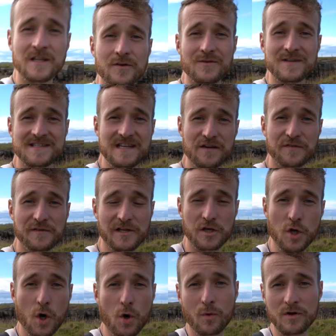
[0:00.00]
Now it's
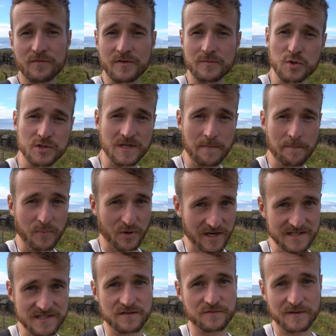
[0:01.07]
definitely not one of the most
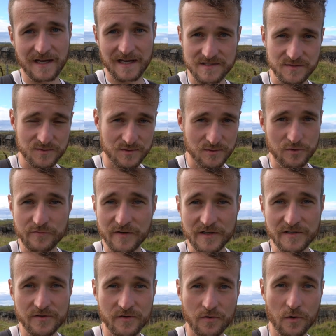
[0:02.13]
impressive castles that you'll
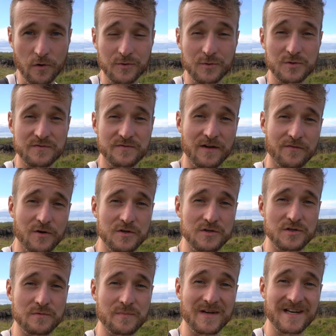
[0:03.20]
find in the North Coast
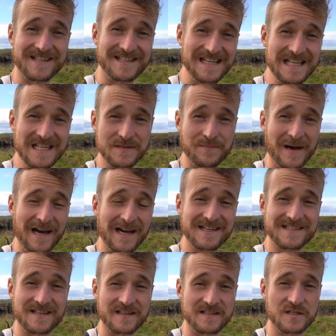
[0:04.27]
500, but it dates
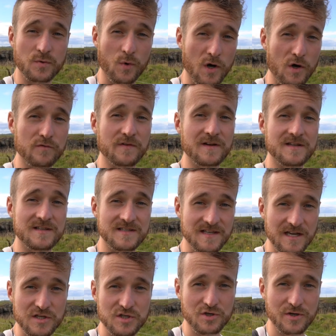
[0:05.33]
back to the 12th
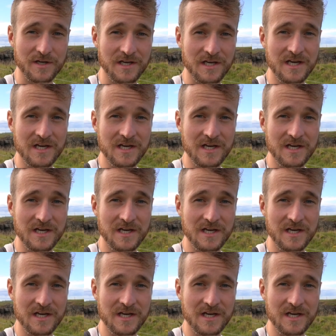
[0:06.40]
century.